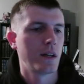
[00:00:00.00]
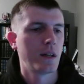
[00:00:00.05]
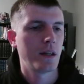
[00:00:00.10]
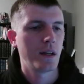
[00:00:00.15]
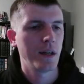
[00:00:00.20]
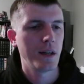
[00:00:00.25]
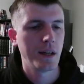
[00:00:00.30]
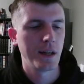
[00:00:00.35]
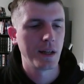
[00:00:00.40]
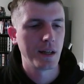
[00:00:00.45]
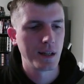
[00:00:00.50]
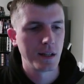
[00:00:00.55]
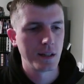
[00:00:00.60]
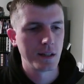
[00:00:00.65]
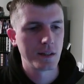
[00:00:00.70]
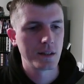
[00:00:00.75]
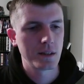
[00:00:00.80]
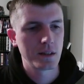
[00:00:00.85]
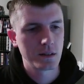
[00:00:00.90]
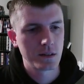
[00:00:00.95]

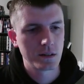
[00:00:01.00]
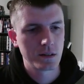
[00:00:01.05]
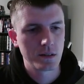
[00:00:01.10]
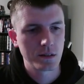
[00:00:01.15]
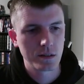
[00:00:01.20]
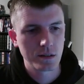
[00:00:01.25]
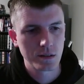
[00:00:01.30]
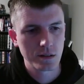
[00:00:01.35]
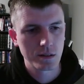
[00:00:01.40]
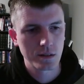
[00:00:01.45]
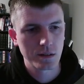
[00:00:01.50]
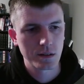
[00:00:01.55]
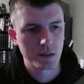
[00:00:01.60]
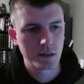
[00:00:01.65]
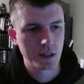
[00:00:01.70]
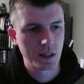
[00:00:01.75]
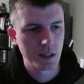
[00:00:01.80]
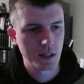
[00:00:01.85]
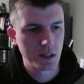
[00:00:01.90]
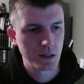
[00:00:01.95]
And
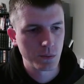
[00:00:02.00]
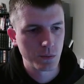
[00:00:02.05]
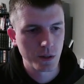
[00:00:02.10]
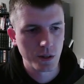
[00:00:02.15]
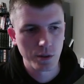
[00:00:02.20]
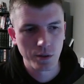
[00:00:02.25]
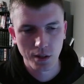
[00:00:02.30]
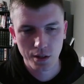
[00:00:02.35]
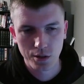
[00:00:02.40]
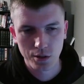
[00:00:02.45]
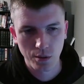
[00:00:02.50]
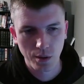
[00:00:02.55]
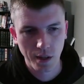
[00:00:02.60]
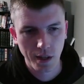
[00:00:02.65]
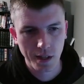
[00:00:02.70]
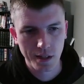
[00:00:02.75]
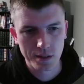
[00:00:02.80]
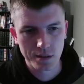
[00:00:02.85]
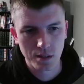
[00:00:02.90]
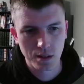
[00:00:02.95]
the redirect URI
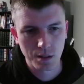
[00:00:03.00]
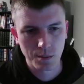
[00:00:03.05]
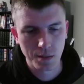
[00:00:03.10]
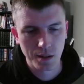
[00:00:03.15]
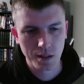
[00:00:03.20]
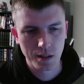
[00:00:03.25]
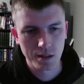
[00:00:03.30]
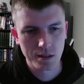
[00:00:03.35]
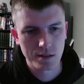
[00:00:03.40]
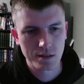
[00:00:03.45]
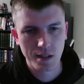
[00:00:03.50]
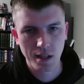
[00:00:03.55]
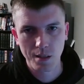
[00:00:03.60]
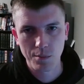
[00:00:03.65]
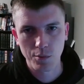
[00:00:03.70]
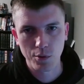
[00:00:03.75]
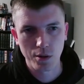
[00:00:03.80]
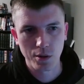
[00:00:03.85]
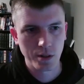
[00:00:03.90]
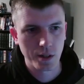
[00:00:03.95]
is going to be the same
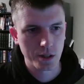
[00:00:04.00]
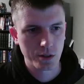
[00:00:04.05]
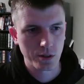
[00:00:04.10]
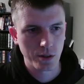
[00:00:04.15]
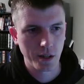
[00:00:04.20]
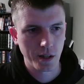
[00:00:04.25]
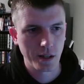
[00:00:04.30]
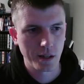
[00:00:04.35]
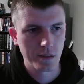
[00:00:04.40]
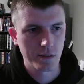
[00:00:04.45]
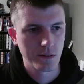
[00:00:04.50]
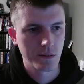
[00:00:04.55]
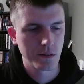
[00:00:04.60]
redirect URI